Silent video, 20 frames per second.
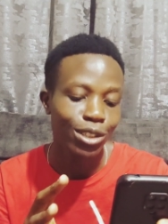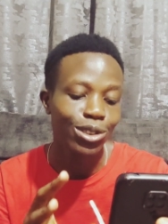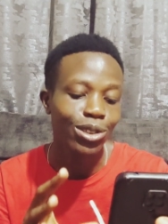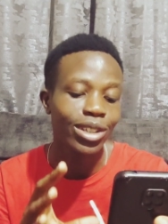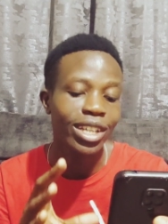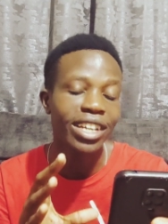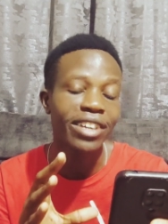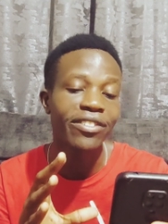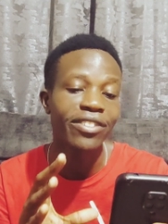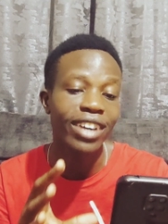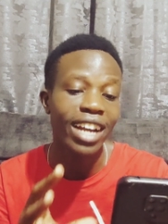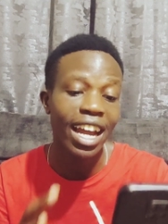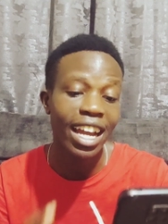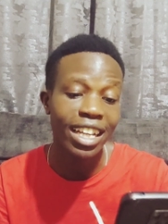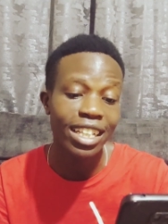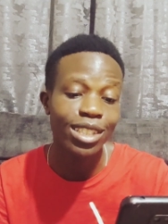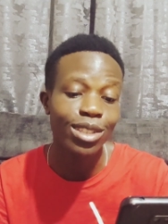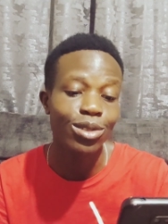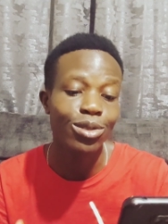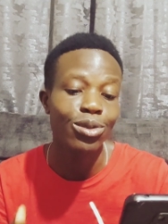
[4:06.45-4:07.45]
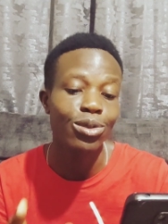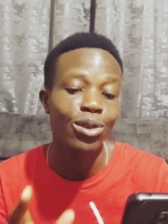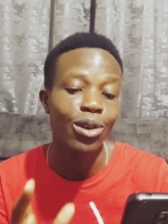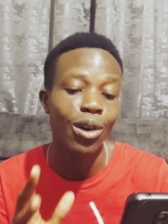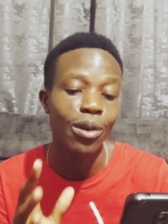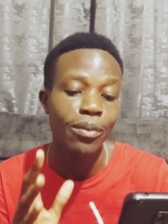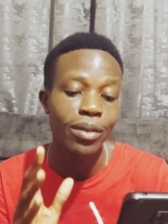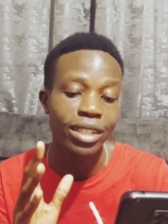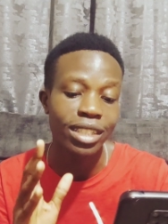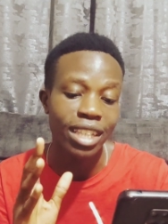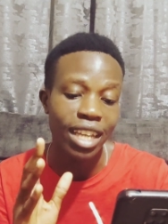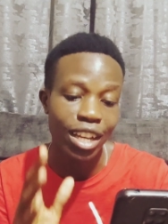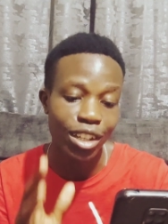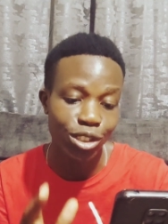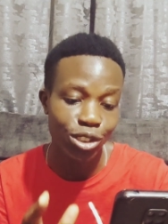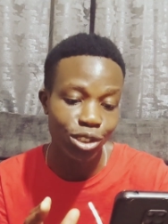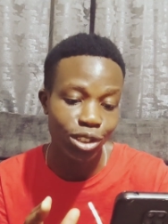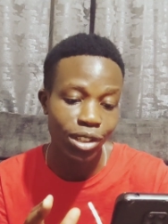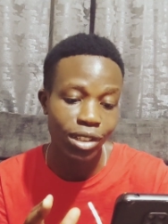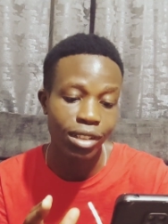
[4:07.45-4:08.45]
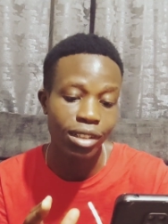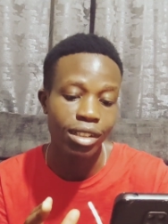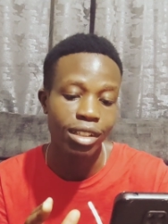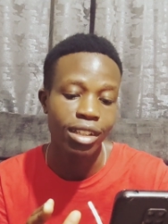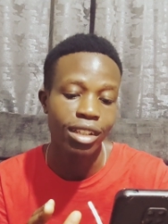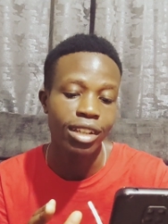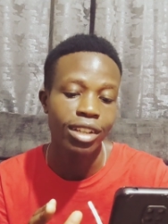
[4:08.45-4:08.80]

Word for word: to give rights to homosexual.